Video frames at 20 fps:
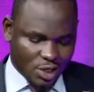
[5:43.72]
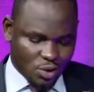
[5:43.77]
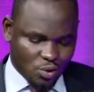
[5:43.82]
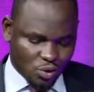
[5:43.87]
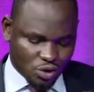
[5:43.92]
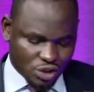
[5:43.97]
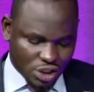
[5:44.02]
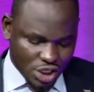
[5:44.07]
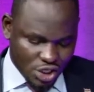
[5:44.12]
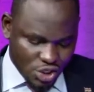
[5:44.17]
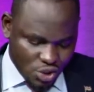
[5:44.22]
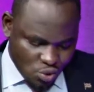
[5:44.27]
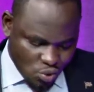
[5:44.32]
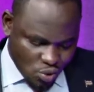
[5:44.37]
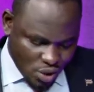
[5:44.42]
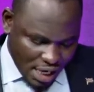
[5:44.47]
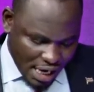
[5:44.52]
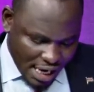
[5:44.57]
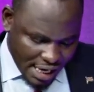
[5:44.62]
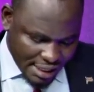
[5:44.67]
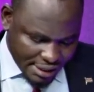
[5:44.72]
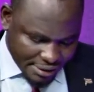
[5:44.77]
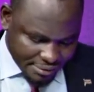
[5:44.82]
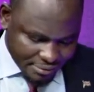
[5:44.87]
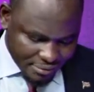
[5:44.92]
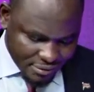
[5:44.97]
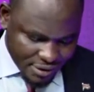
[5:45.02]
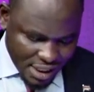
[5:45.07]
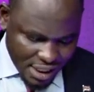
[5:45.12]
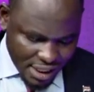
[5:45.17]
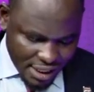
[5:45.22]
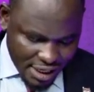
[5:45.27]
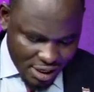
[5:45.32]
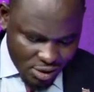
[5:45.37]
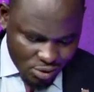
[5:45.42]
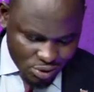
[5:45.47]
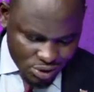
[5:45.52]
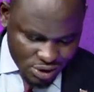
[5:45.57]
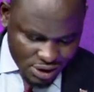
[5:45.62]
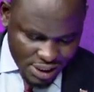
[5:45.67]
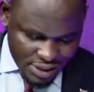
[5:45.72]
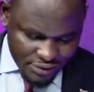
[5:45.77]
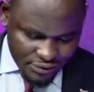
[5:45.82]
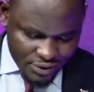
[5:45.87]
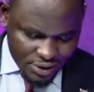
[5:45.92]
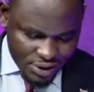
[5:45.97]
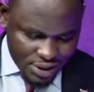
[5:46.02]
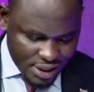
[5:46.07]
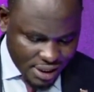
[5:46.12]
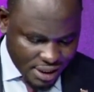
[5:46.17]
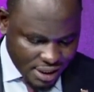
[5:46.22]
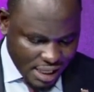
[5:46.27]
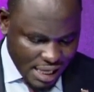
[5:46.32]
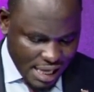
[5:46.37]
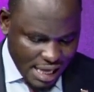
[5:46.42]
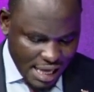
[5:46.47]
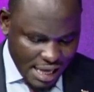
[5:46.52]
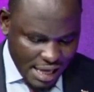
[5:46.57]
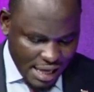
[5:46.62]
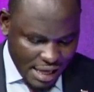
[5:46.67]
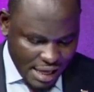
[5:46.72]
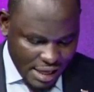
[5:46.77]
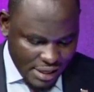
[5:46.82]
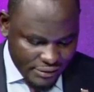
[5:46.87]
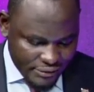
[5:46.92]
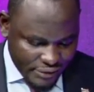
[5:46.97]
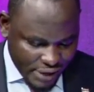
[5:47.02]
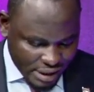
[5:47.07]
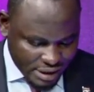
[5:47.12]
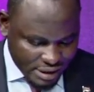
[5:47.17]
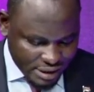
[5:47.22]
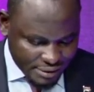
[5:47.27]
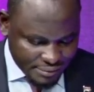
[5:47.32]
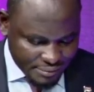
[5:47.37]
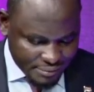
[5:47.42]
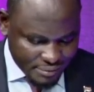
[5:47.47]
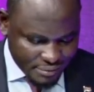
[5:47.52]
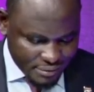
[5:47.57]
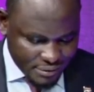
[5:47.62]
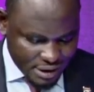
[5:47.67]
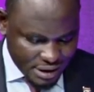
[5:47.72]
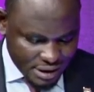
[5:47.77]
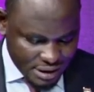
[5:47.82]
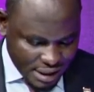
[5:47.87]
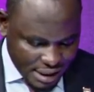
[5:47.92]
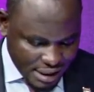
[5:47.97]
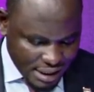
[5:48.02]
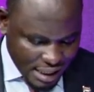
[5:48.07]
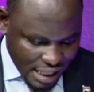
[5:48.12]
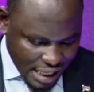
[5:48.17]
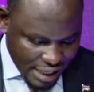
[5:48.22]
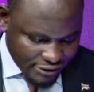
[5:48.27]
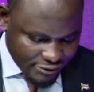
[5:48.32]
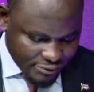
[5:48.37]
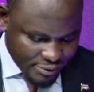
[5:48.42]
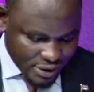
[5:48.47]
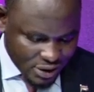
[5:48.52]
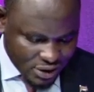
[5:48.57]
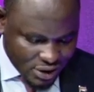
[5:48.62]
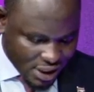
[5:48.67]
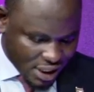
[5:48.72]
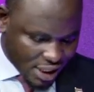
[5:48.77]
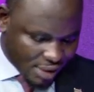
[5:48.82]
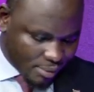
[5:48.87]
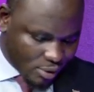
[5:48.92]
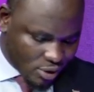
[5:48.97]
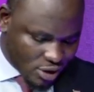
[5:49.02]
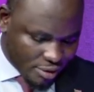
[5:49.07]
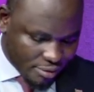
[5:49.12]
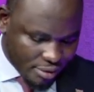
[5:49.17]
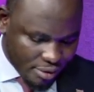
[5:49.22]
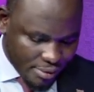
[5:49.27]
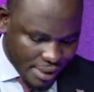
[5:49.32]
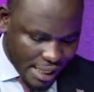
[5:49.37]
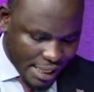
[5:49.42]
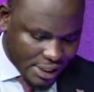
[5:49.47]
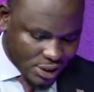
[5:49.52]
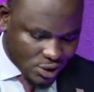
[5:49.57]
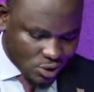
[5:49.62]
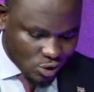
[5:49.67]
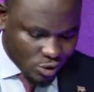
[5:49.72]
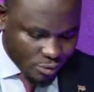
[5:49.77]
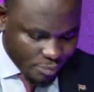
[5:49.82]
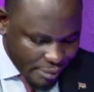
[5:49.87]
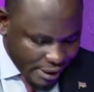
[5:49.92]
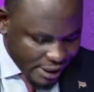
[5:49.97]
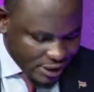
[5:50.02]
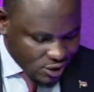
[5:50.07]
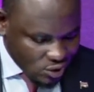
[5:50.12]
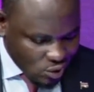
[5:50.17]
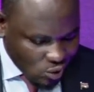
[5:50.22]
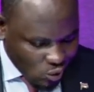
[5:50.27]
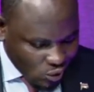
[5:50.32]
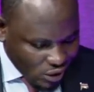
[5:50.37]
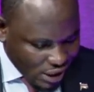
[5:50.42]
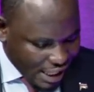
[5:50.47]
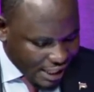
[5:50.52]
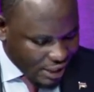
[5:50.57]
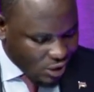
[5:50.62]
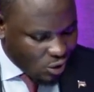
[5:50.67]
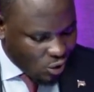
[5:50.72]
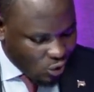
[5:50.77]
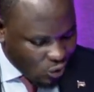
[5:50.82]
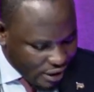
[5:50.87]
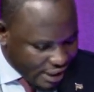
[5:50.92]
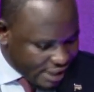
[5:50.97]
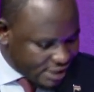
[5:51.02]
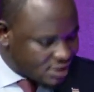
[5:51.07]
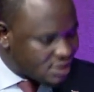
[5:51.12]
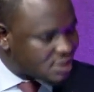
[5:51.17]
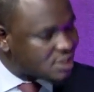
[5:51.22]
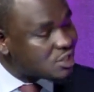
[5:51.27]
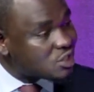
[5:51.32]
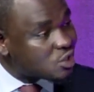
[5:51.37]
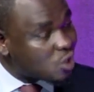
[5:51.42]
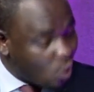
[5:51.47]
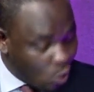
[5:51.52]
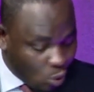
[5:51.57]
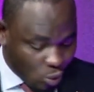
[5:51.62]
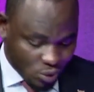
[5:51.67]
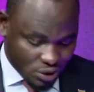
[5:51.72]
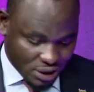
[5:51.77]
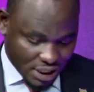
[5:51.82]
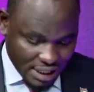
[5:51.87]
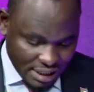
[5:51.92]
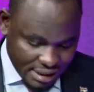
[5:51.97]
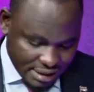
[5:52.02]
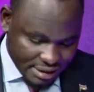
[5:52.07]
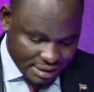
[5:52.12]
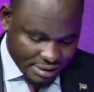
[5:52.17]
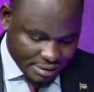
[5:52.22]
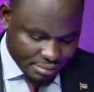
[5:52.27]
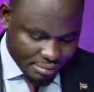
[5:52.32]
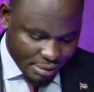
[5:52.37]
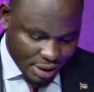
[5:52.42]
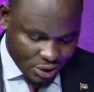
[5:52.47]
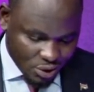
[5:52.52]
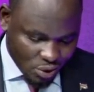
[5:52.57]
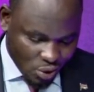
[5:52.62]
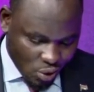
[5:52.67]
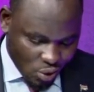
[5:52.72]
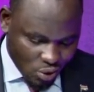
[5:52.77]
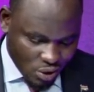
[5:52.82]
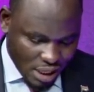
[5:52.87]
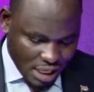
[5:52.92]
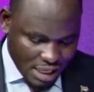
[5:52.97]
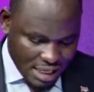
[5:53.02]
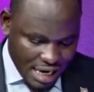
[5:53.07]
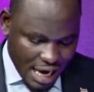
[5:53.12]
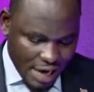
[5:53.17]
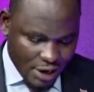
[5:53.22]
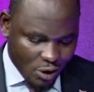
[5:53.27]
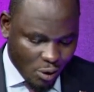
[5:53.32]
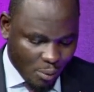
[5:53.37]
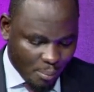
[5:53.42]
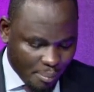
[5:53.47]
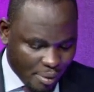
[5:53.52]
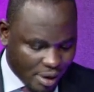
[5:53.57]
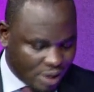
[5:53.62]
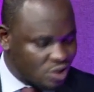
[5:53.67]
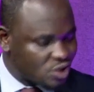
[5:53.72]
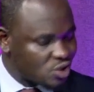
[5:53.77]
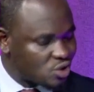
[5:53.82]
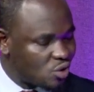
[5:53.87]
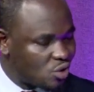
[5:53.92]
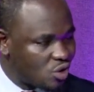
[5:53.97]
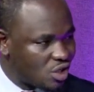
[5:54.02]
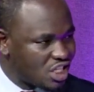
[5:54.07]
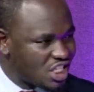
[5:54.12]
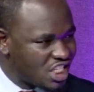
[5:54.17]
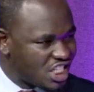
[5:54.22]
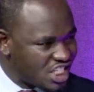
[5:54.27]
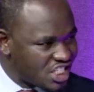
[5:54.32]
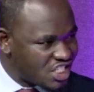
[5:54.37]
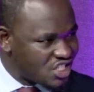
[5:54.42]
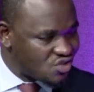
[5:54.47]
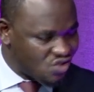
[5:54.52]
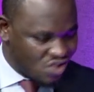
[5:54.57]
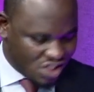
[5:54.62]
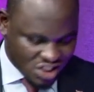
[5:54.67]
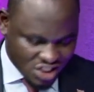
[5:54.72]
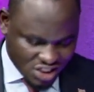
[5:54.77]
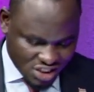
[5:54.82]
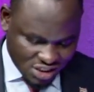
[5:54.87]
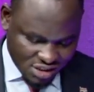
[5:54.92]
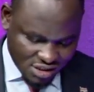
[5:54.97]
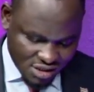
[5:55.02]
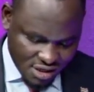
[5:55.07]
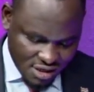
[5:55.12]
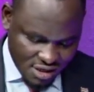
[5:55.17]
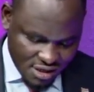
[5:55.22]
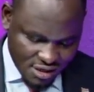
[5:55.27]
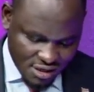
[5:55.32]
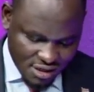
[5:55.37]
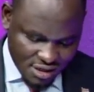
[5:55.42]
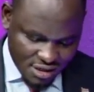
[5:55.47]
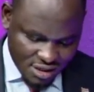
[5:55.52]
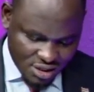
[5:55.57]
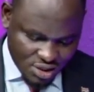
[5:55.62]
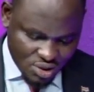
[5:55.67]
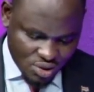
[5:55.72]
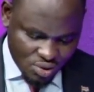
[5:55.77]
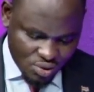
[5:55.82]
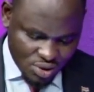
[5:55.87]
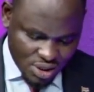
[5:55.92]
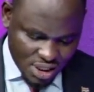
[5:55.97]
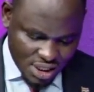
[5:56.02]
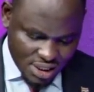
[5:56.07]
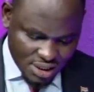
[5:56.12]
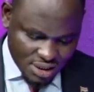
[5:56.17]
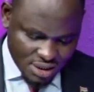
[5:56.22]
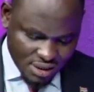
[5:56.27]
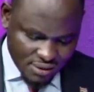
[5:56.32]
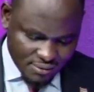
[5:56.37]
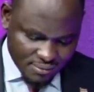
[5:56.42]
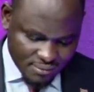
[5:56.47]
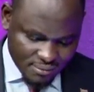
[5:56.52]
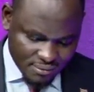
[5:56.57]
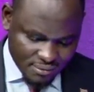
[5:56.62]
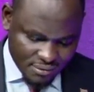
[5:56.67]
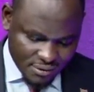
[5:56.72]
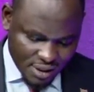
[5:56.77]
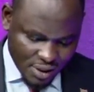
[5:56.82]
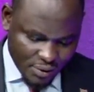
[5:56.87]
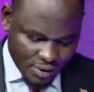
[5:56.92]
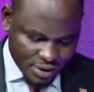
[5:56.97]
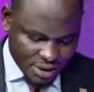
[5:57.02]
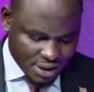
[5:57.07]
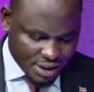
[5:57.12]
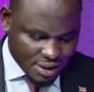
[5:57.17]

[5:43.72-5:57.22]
and I quote: "You can now see everything that they have been saying about the BBI is not based on an honest disclosure, but on narrow personal interests. The truth is, they